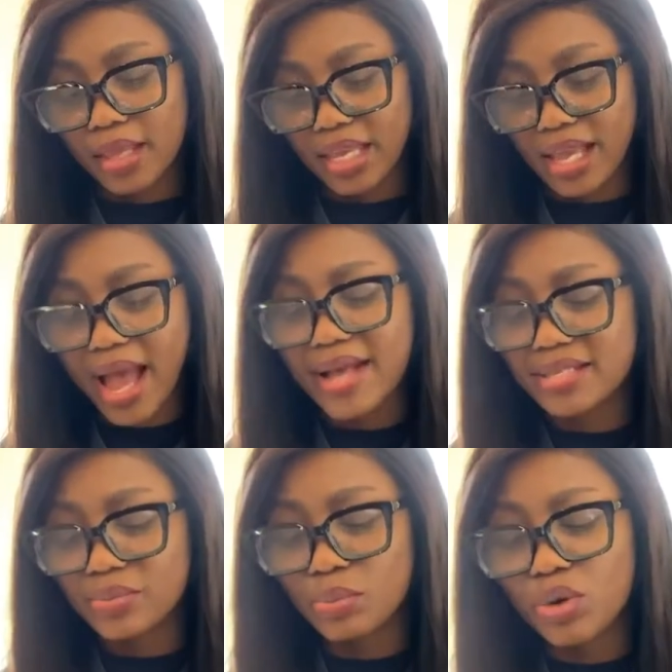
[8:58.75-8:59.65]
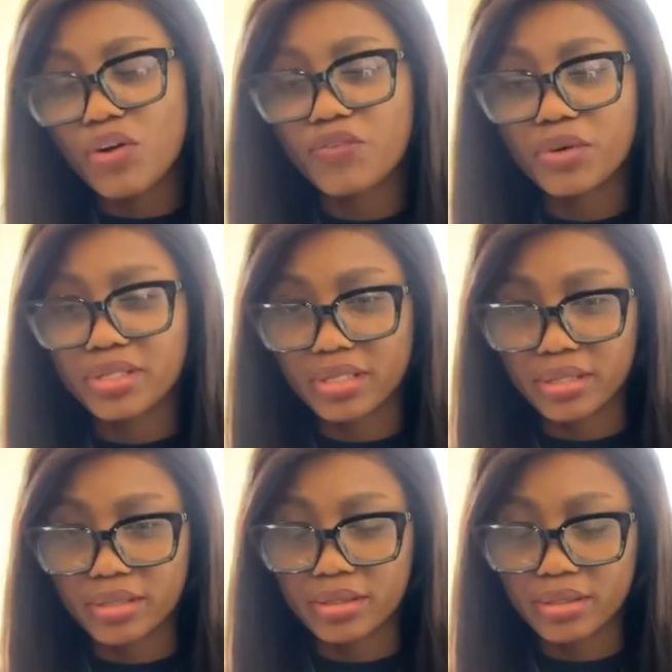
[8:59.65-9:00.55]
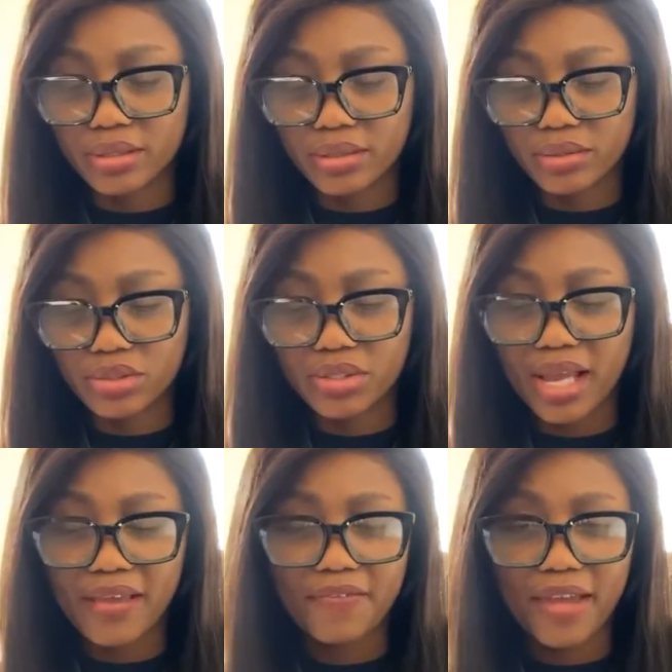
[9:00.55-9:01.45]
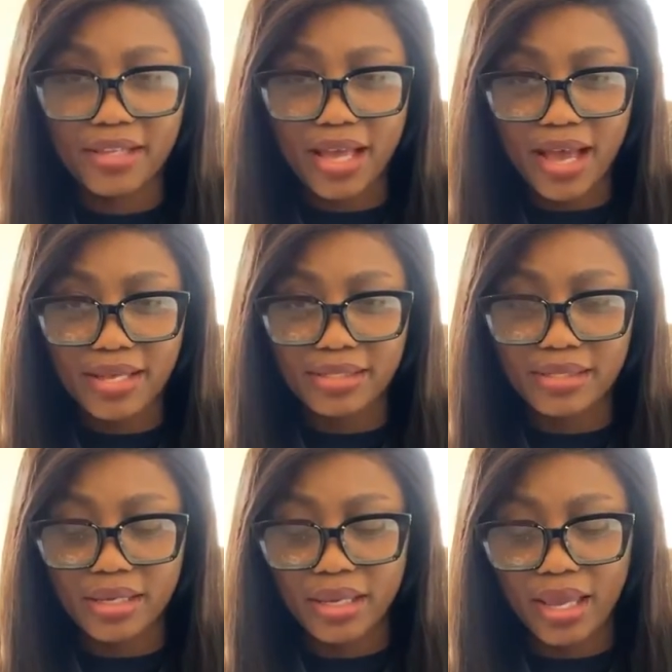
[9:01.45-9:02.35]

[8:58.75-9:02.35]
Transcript: It has more of what the Total Effect has